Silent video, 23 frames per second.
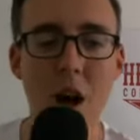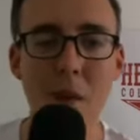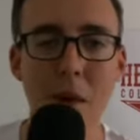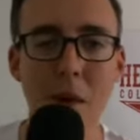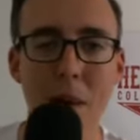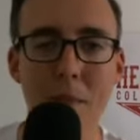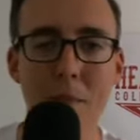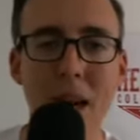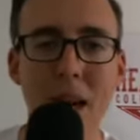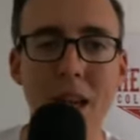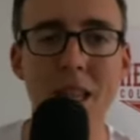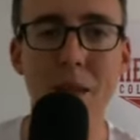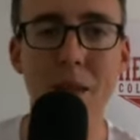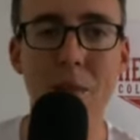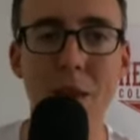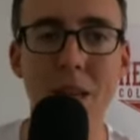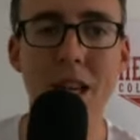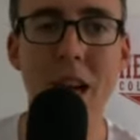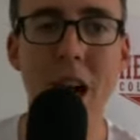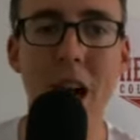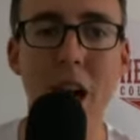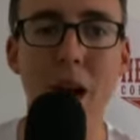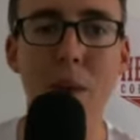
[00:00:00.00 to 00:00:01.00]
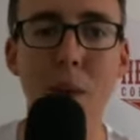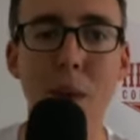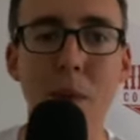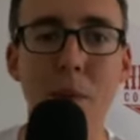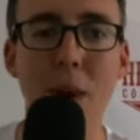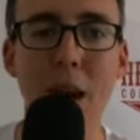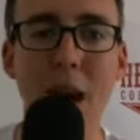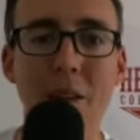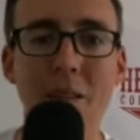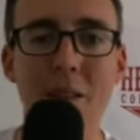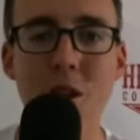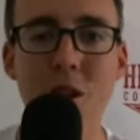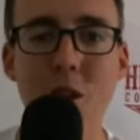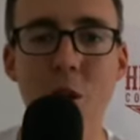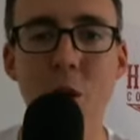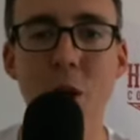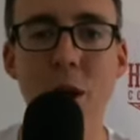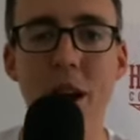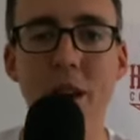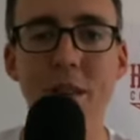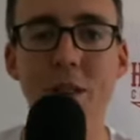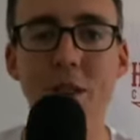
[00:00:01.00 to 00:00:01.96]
My picks have been terrible, but I've enjoyed it.